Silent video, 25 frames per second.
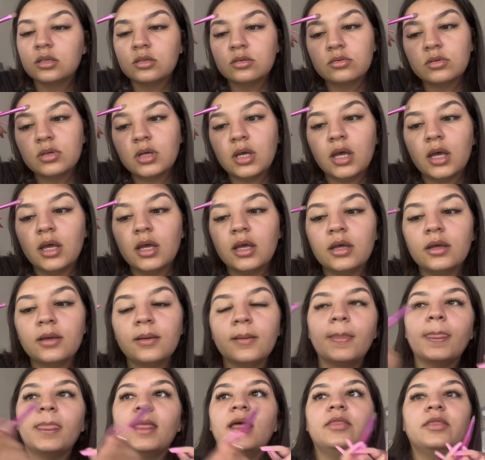Okay,
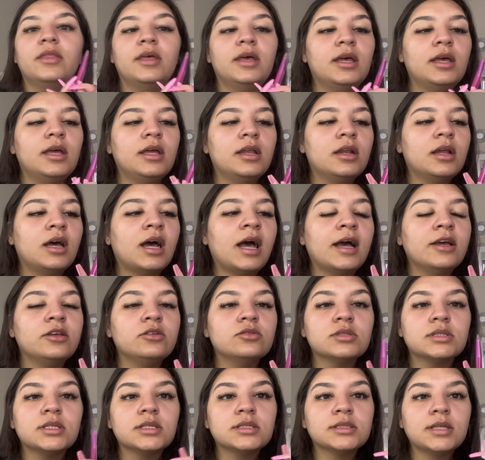and then I
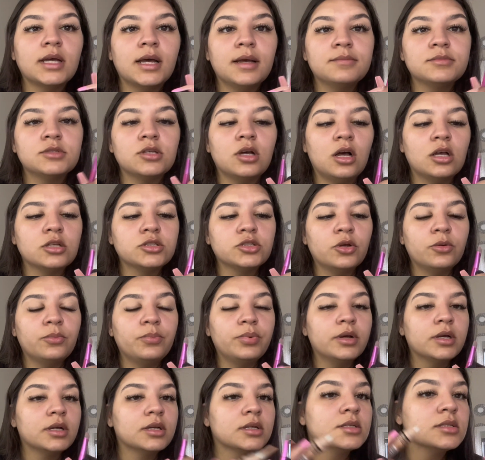use this time to also
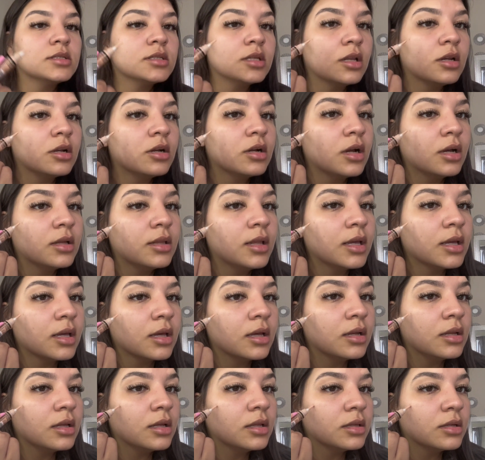put concealer on like
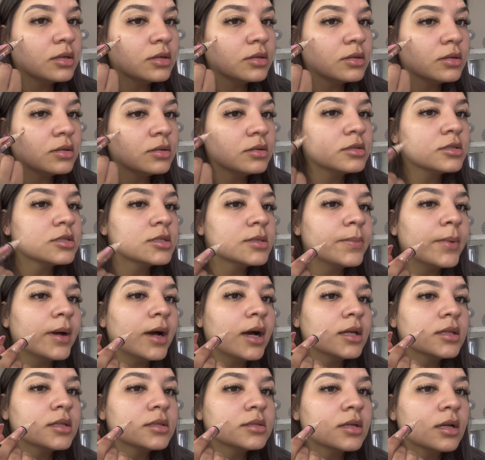any little
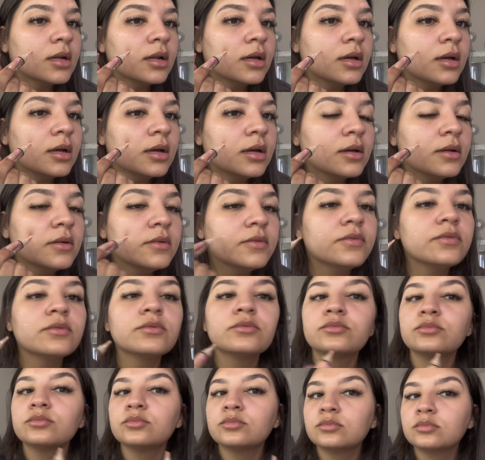spots that I have
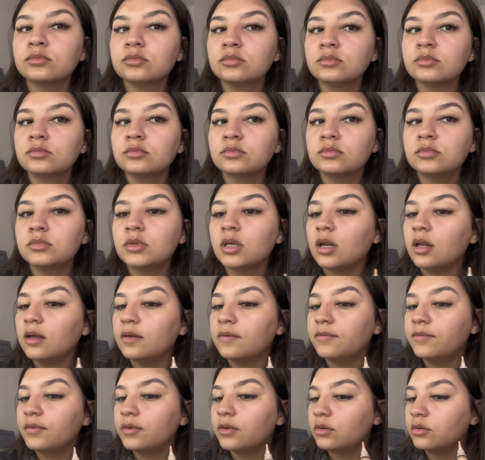that I
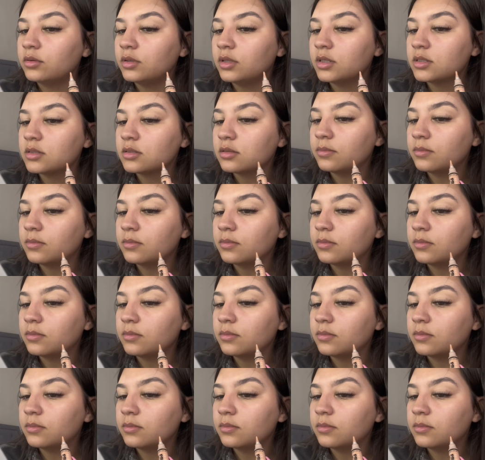feel need to